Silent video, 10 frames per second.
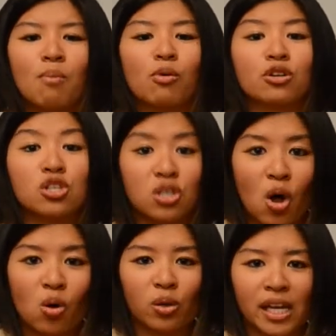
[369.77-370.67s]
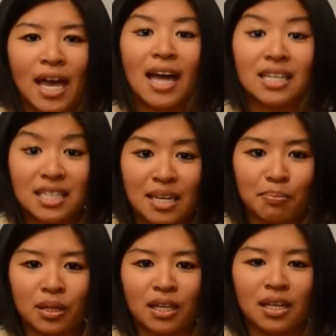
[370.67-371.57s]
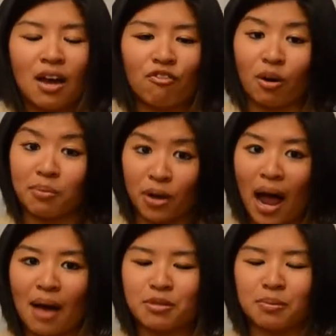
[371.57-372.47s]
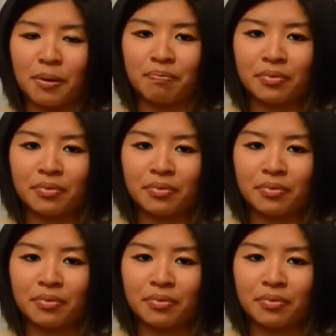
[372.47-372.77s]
more slowly and deeply from their abdomen.